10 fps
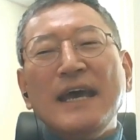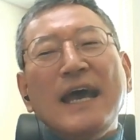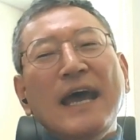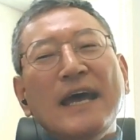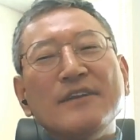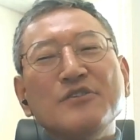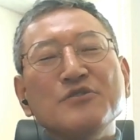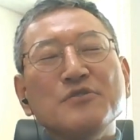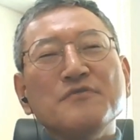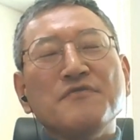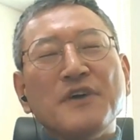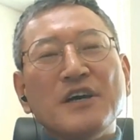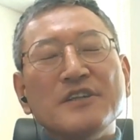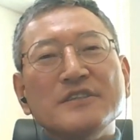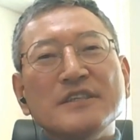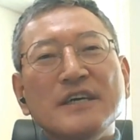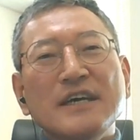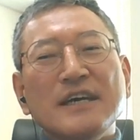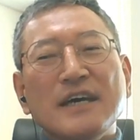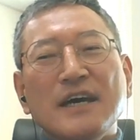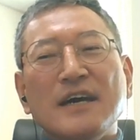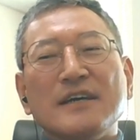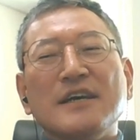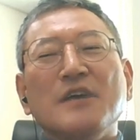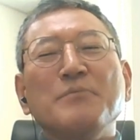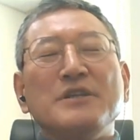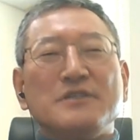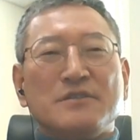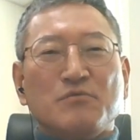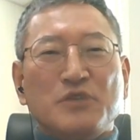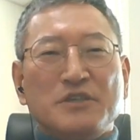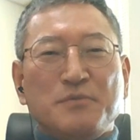and to fund companies which